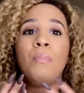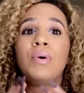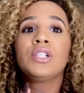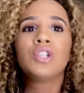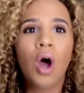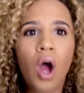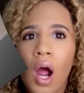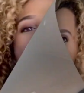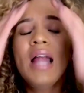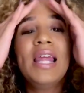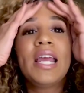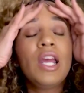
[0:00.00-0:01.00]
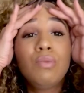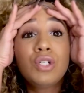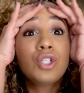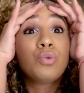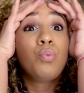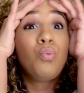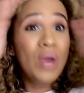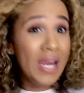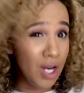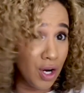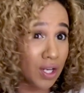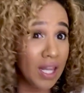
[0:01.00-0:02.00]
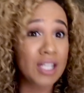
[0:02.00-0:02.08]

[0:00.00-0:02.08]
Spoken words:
bizarre. Like, it was just weird.